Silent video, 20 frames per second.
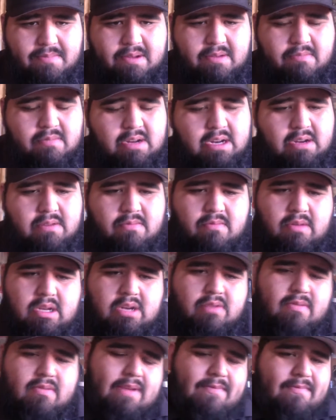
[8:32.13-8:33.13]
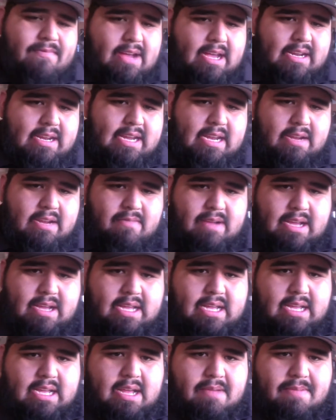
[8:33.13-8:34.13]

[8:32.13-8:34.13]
But what a great fight anyway.